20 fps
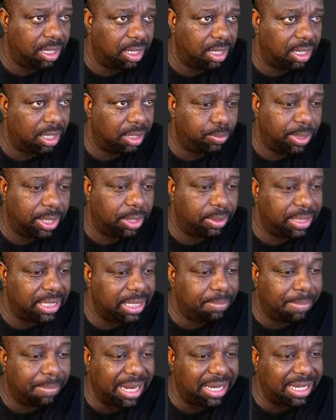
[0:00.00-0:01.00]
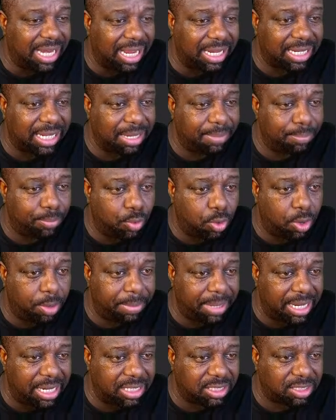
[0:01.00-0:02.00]
well he might not get more
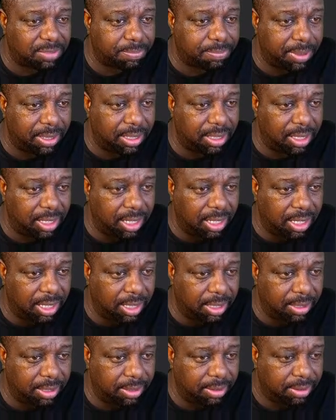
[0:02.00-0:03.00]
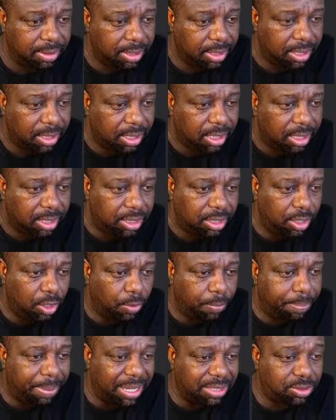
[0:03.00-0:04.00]
minutes, but
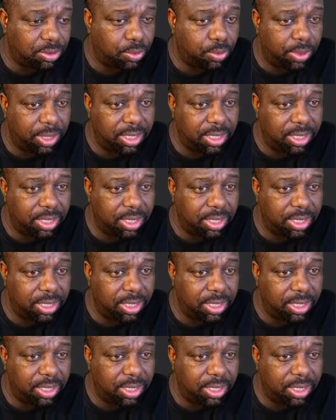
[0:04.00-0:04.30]
Patrick